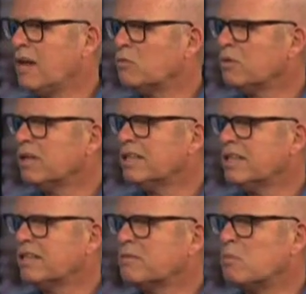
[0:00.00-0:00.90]
and
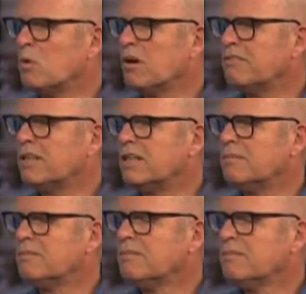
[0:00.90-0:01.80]
really is more of a
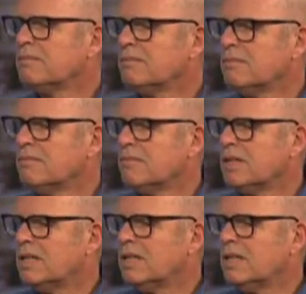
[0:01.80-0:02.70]

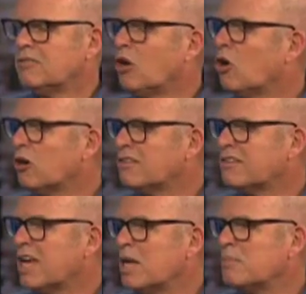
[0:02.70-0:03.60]
it's a
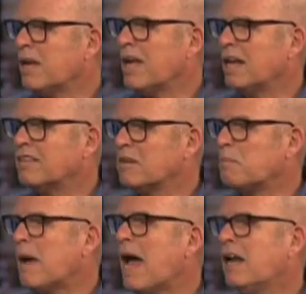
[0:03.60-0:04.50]
hardscape and it's a
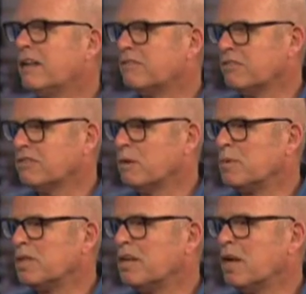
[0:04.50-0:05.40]
palette for
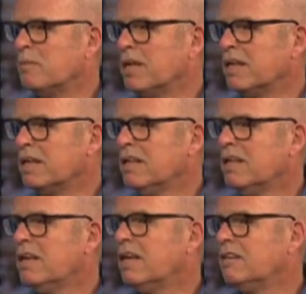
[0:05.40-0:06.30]
someone to come in
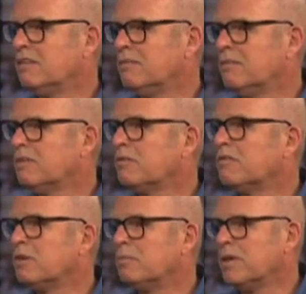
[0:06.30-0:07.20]
and to sort
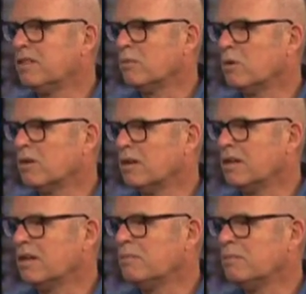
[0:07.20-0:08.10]
of complete the work
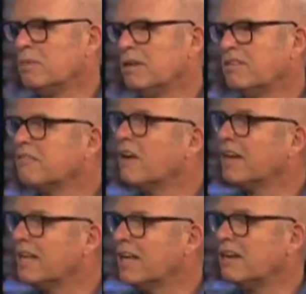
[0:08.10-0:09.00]
on but it's a,
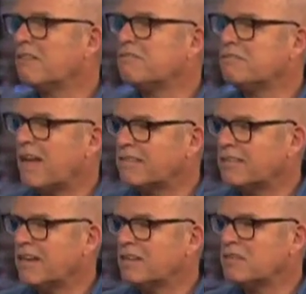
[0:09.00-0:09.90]
again a
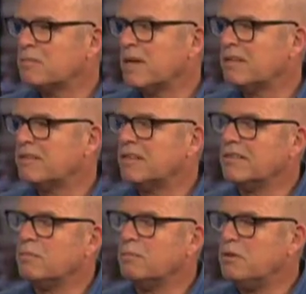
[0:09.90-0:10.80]
fascinating space
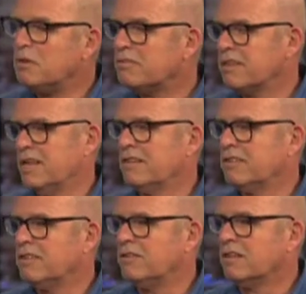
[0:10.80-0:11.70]
it's beautifully
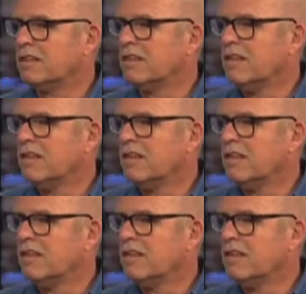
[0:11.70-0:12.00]
executed